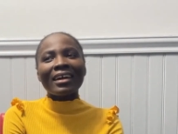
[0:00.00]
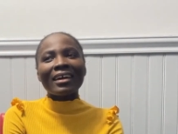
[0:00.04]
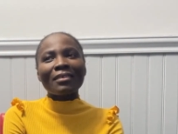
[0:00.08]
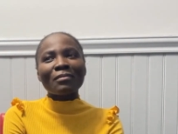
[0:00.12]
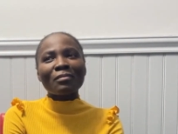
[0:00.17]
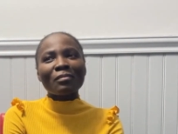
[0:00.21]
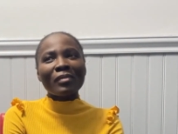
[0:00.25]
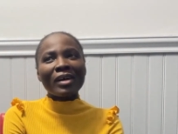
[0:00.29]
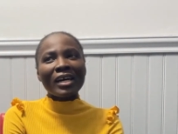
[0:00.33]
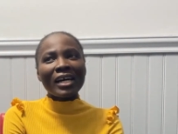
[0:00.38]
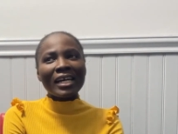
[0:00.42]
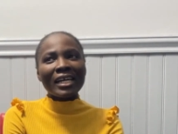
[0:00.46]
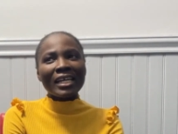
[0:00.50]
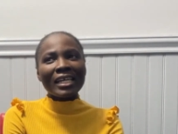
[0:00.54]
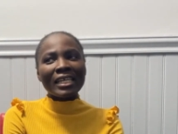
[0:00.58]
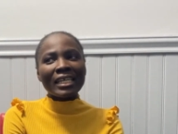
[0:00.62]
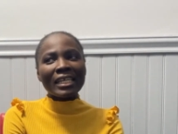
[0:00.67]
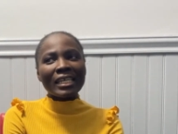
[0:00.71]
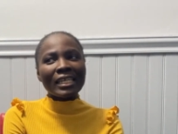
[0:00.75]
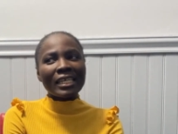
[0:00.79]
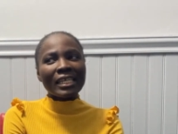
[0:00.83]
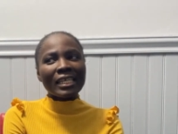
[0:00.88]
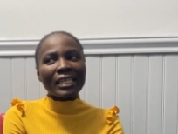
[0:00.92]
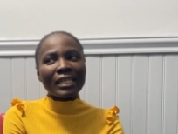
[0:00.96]

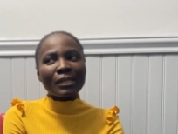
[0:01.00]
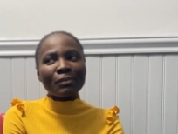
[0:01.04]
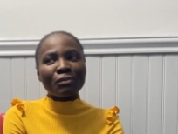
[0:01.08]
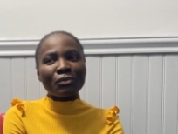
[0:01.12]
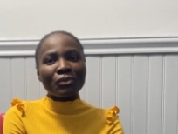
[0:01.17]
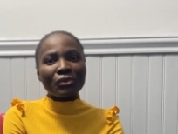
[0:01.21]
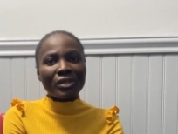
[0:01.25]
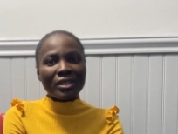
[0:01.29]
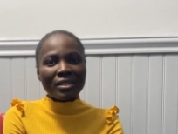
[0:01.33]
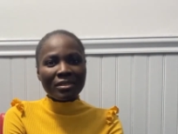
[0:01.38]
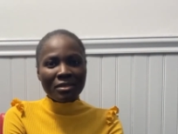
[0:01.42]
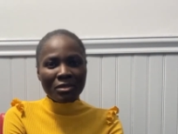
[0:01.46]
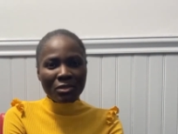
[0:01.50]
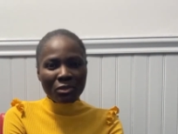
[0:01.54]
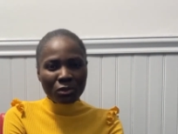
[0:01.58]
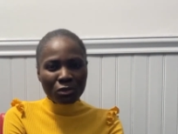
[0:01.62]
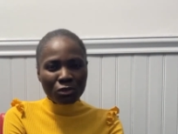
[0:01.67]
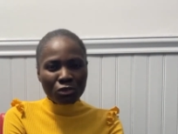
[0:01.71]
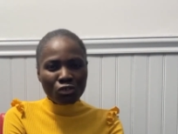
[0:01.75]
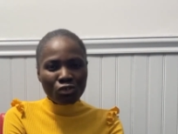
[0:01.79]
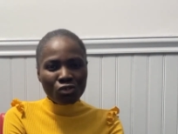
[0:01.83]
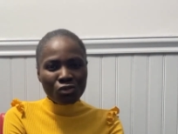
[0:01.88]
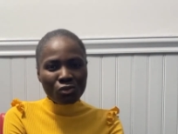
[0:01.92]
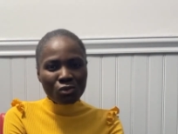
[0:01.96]
my presence
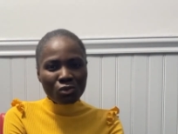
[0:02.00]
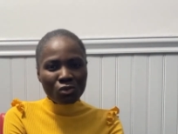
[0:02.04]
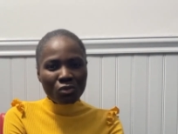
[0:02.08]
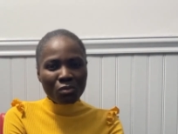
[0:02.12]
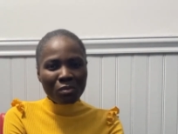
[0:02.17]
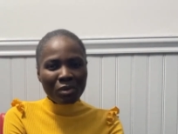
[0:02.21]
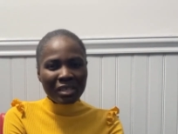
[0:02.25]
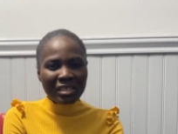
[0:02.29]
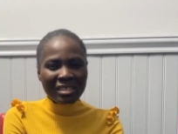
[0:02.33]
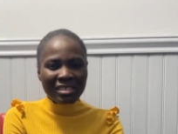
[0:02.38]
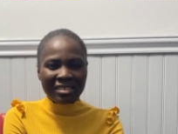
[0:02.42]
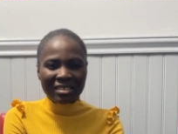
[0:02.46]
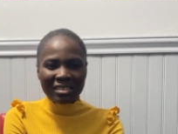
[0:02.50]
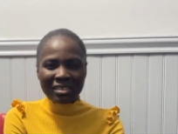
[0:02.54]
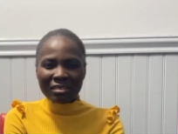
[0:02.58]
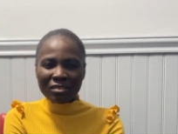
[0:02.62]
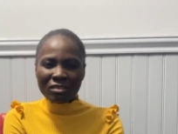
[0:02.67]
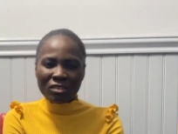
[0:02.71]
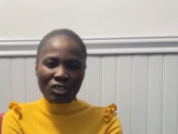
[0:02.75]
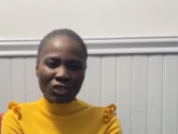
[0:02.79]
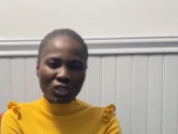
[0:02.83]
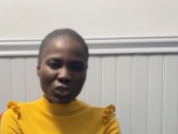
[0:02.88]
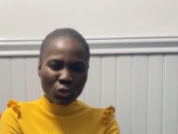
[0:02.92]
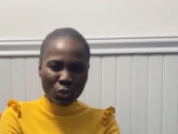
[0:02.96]
on YouTube has
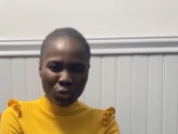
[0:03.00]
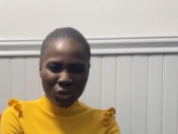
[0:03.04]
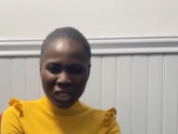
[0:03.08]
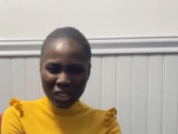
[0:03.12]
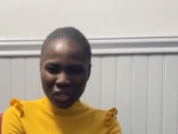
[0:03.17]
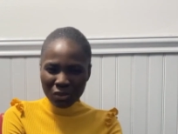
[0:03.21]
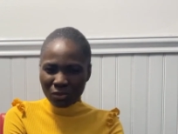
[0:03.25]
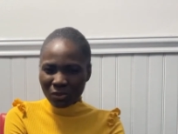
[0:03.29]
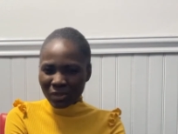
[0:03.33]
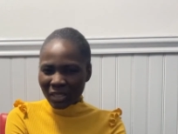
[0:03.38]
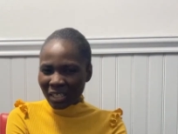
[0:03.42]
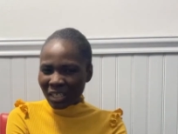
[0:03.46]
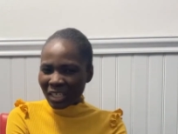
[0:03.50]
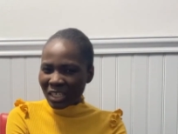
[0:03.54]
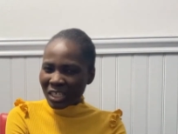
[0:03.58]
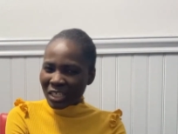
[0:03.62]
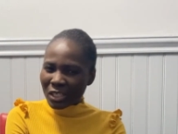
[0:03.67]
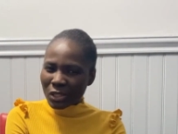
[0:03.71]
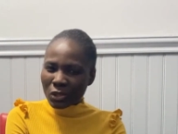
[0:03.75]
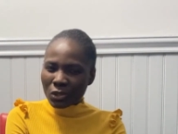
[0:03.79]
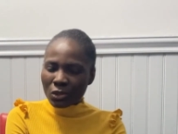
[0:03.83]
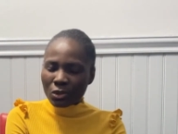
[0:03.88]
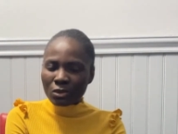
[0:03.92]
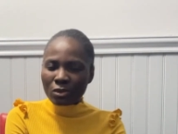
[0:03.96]
dwindled a
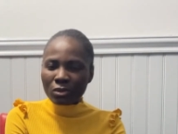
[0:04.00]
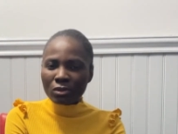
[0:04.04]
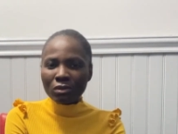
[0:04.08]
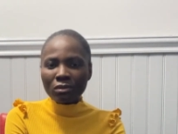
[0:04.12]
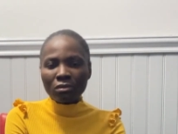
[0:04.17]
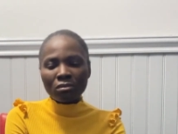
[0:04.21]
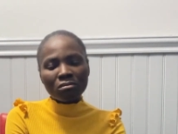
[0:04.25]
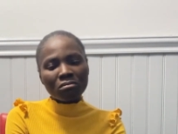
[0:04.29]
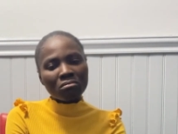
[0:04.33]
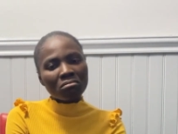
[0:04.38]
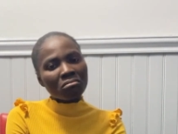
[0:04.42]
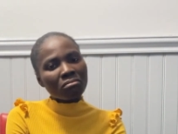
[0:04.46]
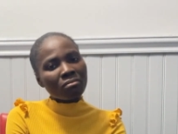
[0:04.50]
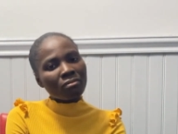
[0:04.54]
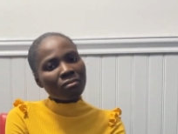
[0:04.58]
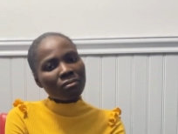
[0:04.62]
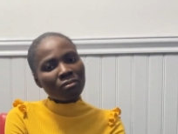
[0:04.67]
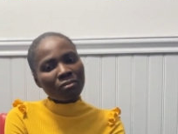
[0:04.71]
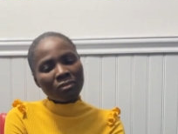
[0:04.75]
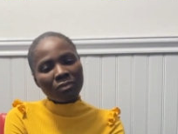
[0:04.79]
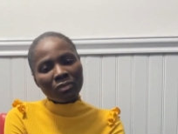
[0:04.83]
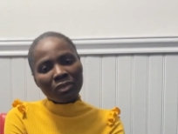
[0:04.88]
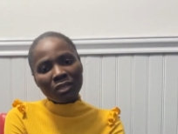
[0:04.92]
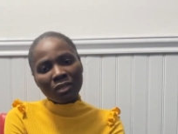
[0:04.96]
little
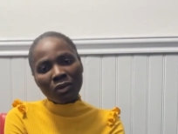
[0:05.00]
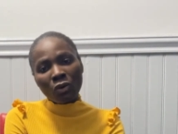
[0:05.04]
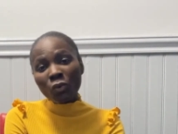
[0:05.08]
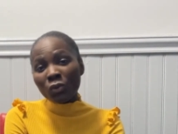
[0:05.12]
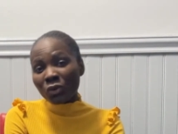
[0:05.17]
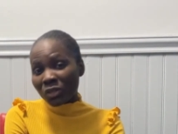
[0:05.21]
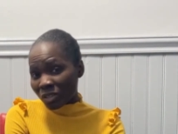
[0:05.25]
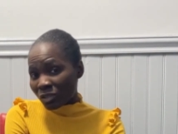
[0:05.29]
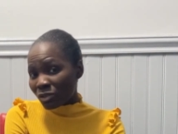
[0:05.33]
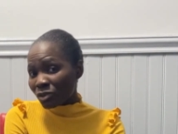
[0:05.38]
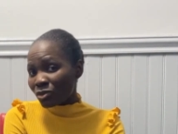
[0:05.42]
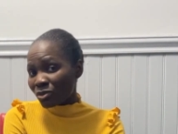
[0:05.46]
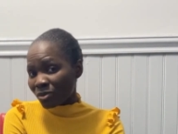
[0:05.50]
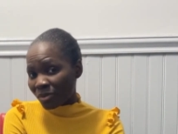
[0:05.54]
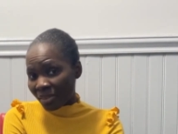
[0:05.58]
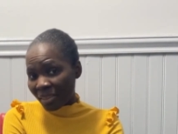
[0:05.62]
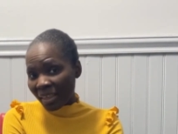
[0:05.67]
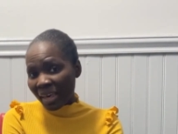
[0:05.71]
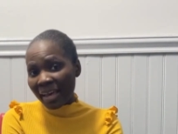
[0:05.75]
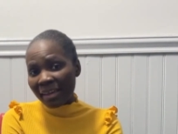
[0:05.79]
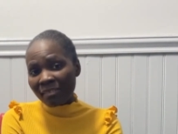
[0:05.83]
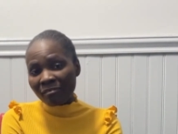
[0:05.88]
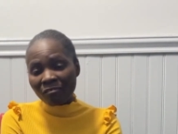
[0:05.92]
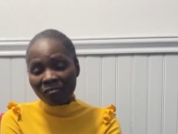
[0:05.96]
owing to
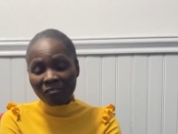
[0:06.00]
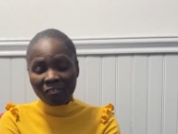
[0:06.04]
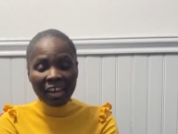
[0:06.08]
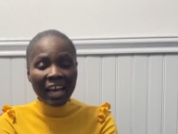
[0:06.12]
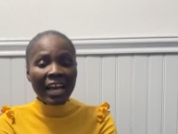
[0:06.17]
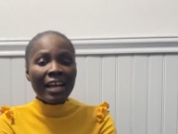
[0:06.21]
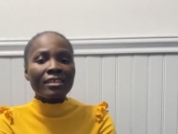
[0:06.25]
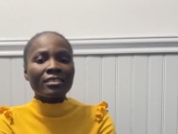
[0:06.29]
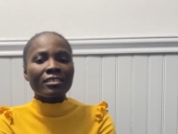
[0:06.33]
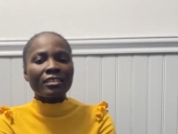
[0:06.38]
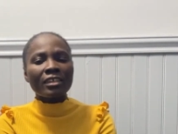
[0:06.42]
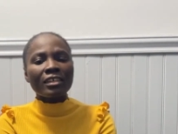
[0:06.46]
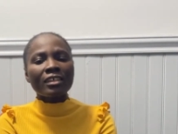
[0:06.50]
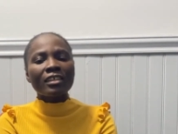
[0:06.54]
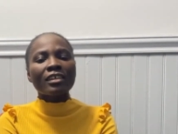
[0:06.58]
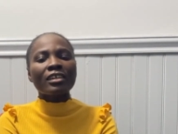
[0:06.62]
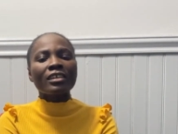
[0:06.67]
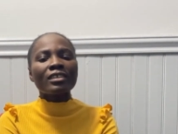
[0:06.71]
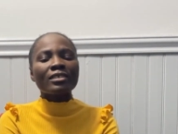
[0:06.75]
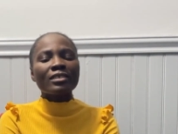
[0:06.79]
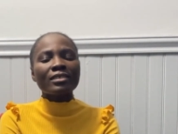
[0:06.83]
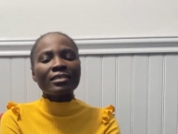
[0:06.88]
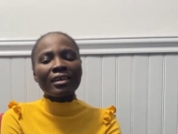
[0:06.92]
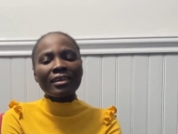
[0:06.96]
that fact that
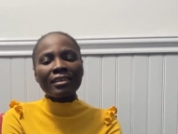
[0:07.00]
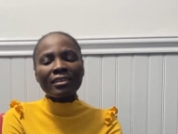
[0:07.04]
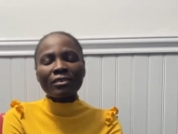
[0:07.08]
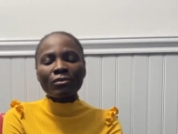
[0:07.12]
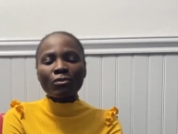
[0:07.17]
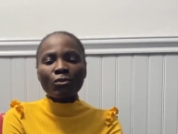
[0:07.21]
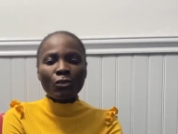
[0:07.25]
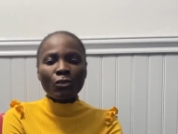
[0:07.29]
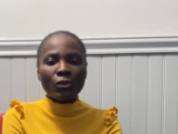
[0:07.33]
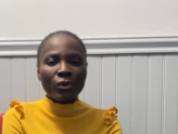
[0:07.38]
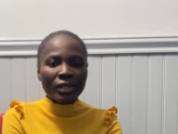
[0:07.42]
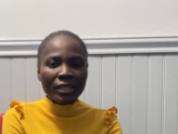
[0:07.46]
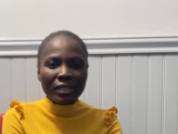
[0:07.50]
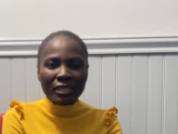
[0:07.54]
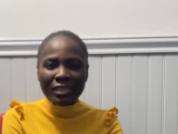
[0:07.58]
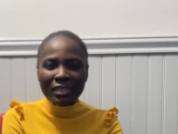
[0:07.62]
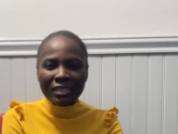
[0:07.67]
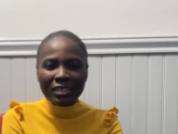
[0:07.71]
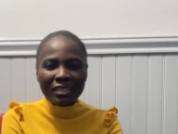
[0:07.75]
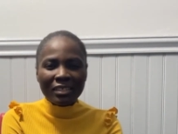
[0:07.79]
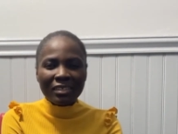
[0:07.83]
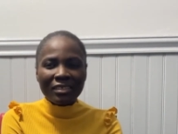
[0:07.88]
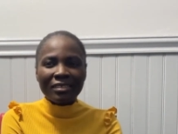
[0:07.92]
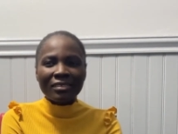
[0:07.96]
I started
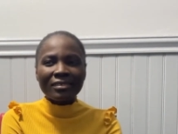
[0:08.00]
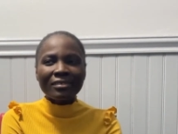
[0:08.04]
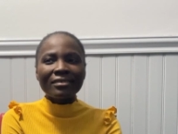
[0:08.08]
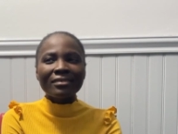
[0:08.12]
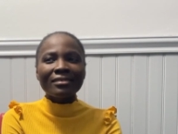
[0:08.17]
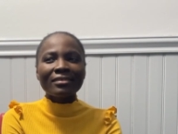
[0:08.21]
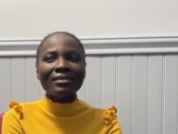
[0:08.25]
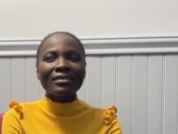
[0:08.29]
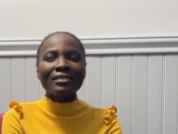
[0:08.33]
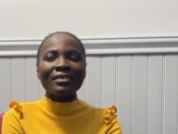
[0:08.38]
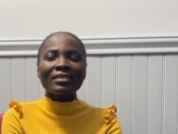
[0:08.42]
working